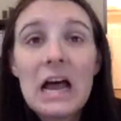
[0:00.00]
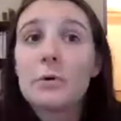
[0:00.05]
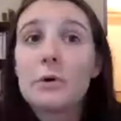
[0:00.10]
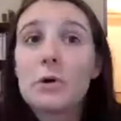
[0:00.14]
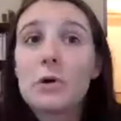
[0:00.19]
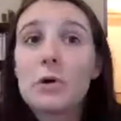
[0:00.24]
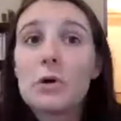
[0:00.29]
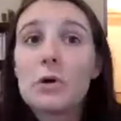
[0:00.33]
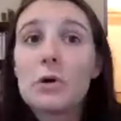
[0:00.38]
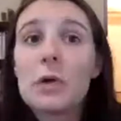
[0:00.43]

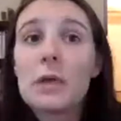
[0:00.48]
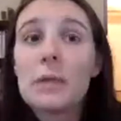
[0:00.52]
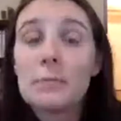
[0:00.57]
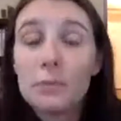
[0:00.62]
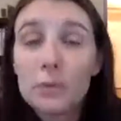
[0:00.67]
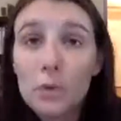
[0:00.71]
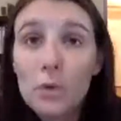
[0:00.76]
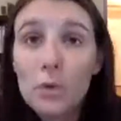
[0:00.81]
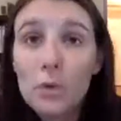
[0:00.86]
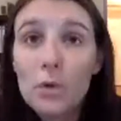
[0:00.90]
where they
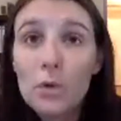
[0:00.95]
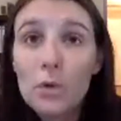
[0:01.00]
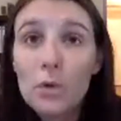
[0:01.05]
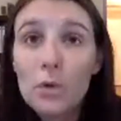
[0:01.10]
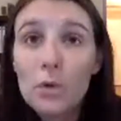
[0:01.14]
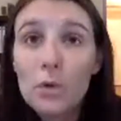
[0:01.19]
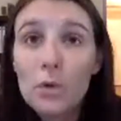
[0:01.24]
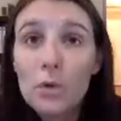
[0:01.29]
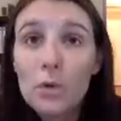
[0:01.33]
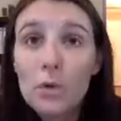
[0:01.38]
have
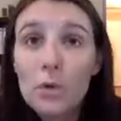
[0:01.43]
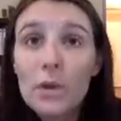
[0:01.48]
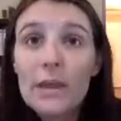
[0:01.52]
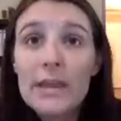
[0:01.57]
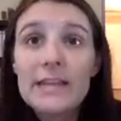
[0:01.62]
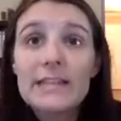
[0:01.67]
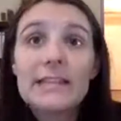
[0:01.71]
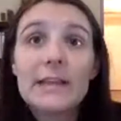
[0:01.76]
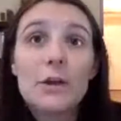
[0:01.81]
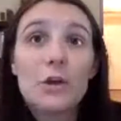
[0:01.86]
people,
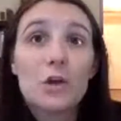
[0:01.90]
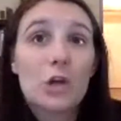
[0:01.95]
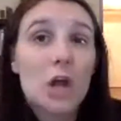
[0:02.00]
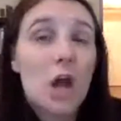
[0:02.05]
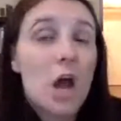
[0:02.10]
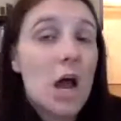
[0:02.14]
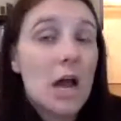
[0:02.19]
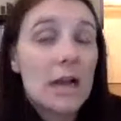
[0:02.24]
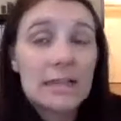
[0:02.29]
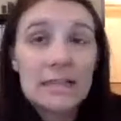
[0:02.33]
employees
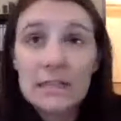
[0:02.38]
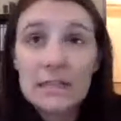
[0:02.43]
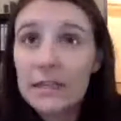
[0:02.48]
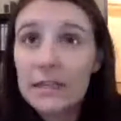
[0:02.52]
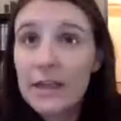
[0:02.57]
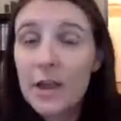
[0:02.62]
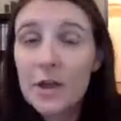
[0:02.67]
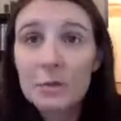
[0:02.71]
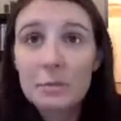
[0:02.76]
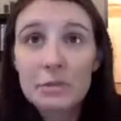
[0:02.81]
that are
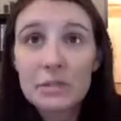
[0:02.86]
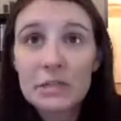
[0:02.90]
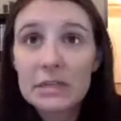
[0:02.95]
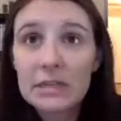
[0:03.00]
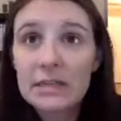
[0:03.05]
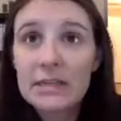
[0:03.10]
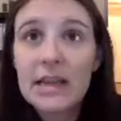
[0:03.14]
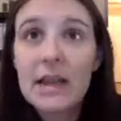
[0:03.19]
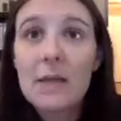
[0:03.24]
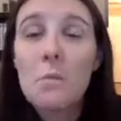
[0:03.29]
constantly one
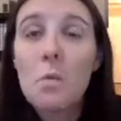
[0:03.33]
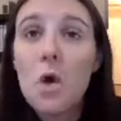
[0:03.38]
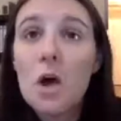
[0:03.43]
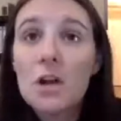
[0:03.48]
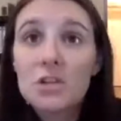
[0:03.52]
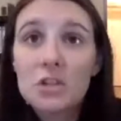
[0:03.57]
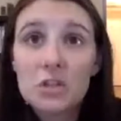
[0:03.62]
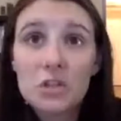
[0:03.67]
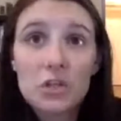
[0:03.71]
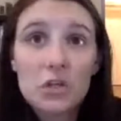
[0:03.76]
hundred percent of the
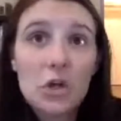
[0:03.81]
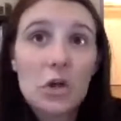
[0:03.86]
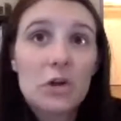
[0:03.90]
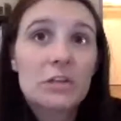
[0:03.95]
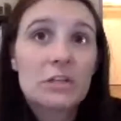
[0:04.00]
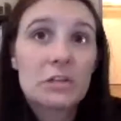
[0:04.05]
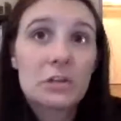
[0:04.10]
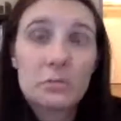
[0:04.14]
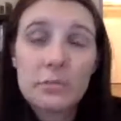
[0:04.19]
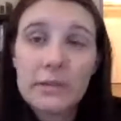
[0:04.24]
time
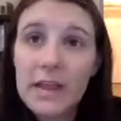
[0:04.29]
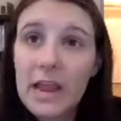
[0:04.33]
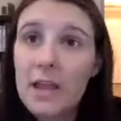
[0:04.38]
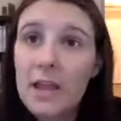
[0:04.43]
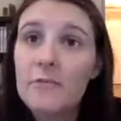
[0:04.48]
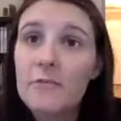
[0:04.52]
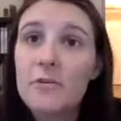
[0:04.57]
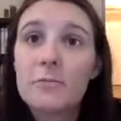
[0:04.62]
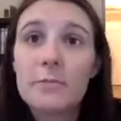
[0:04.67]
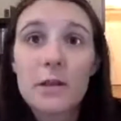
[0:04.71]
watching the
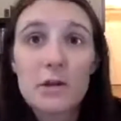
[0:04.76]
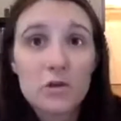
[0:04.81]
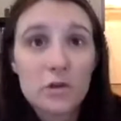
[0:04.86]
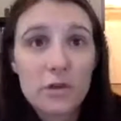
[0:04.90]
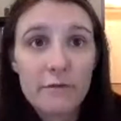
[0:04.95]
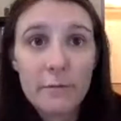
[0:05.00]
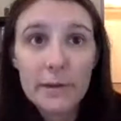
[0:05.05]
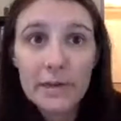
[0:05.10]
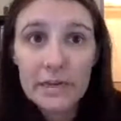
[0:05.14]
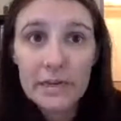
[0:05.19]
dogs and their
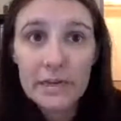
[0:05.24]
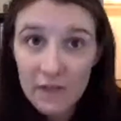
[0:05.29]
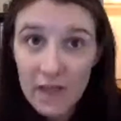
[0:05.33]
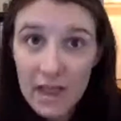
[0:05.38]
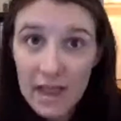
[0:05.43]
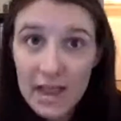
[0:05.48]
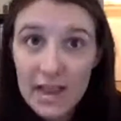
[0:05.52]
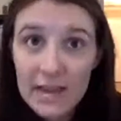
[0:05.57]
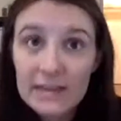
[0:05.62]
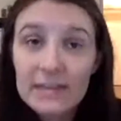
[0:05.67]
behavior, make sure
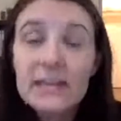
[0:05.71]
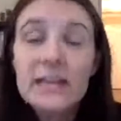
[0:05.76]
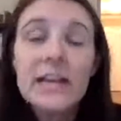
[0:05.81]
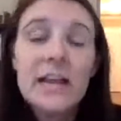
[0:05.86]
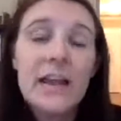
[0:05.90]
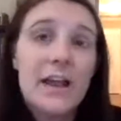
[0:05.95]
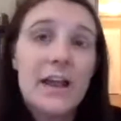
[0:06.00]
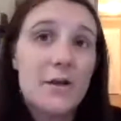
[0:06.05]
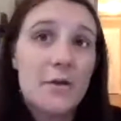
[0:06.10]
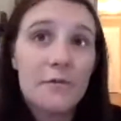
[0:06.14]
everybody's
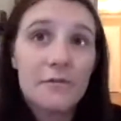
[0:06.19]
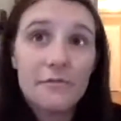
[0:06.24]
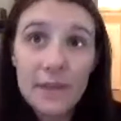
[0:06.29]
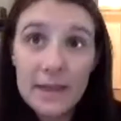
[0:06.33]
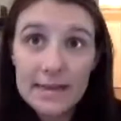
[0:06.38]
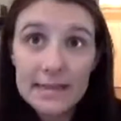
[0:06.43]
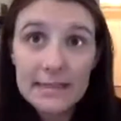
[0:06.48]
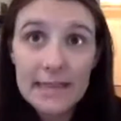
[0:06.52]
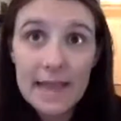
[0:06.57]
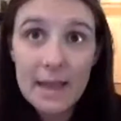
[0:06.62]
fine
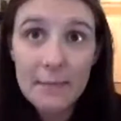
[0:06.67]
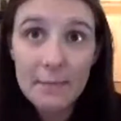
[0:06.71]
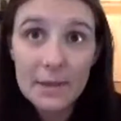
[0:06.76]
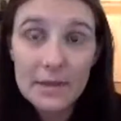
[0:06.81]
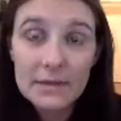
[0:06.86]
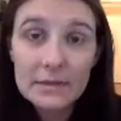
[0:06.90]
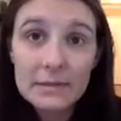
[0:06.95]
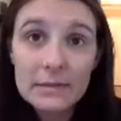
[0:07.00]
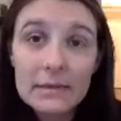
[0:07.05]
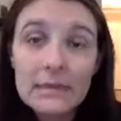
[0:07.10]
and no
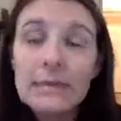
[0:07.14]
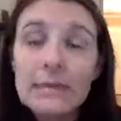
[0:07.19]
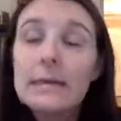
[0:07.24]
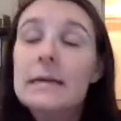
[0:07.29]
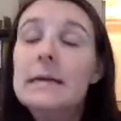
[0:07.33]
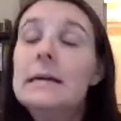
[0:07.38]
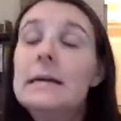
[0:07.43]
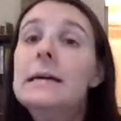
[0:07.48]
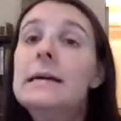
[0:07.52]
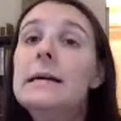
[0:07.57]
fights
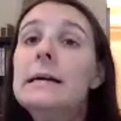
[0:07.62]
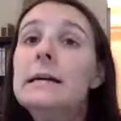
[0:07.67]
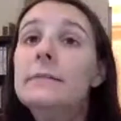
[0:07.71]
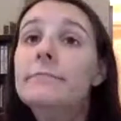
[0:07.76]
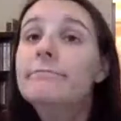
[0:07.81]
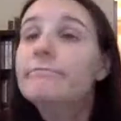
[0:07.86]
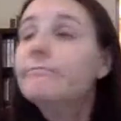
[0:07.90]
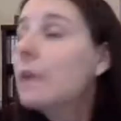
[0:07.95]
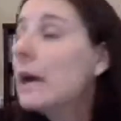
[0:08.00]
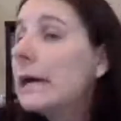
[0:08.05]
happen.
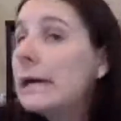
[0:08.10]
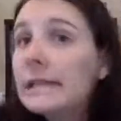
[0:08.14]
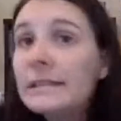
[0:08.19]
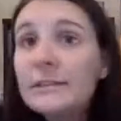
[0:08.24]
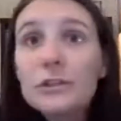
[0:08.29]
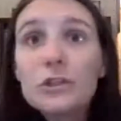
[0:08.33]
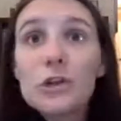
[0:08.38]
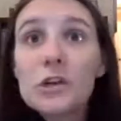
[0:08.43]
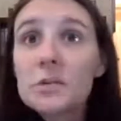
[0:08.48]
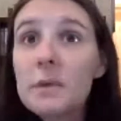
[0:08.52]

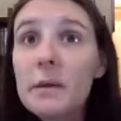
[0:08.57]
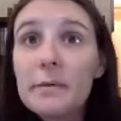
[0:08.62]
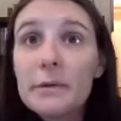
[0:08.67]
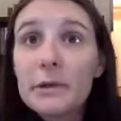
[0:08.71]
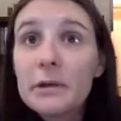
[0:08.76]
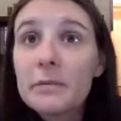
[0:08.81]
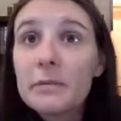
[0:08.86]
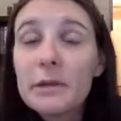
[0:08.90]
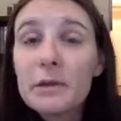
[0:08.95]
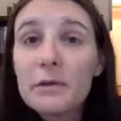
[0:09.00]
Your
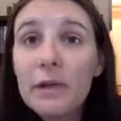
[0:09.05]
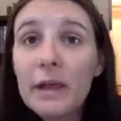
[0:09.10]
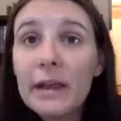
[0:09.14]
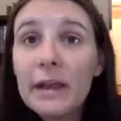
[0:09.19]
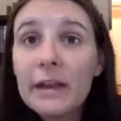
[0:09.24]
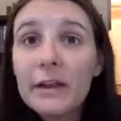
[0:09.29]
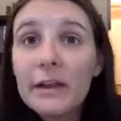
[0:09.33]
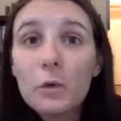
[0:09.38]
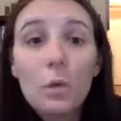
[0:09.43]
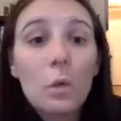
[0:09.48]
dog's probably going to
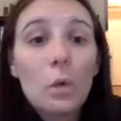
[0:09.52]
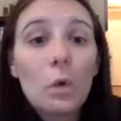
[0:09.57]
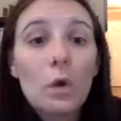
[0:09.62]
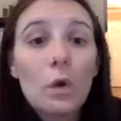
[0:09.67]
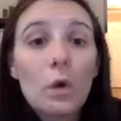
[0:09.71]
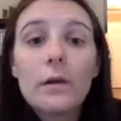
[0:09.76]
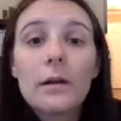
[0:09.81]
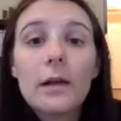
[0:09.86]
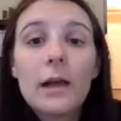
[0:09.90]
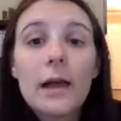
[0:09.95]
be crated,
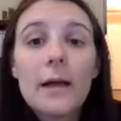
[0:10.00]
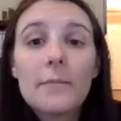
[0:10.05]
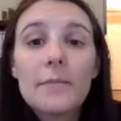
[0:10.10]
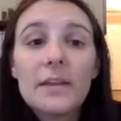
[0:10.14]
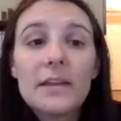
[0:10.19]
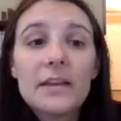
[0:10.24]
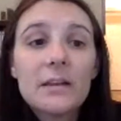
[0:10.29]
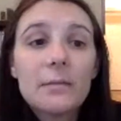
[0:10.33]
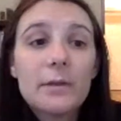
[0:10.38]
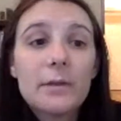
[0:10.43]
or
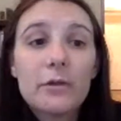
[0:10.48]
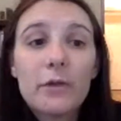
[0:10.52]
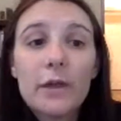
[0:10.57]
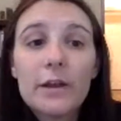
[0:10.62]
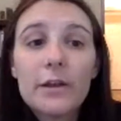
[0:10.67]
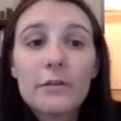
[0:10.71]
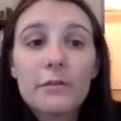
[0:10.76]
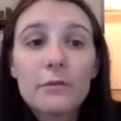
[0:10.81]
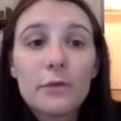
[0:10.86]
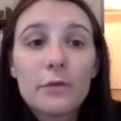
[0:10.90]
um, they need to be
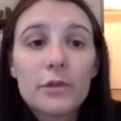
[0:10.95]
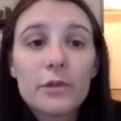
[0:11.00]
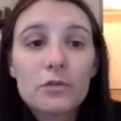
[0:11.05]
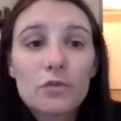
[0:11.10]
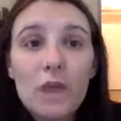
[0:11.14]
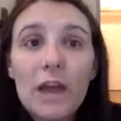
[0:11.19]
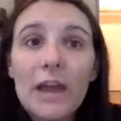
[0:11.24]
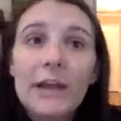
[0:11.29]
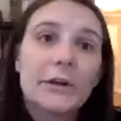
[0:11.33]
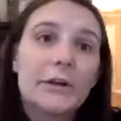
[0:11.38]
crated for
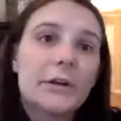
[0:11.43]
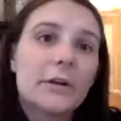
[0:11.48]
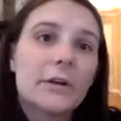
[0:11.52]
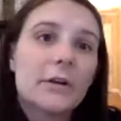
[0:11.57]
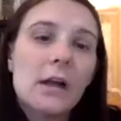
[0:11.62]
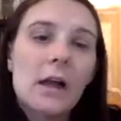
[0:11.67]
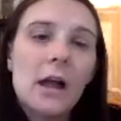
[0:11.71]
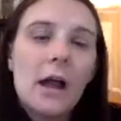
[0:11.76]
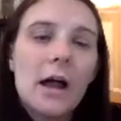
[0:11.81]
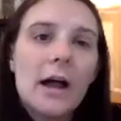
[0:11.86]
the
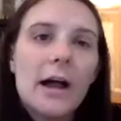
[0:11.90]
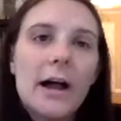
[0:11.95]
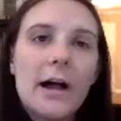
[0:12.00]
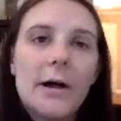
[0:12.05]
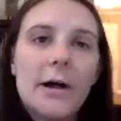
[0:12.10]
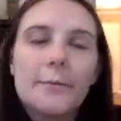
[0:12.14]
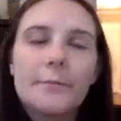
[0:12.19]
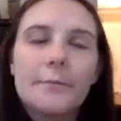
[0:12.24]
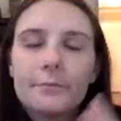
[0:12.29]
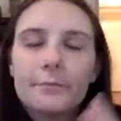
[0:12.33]
dryer
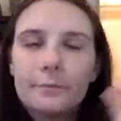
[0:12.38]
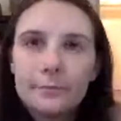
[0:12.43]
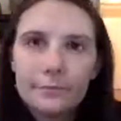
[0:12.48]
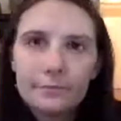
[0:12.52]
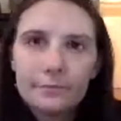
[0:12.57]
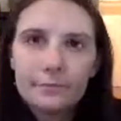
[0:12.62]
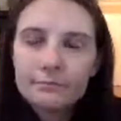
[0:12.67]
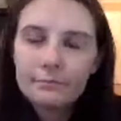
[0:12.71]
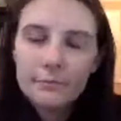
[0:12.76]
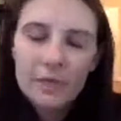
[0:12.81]
um,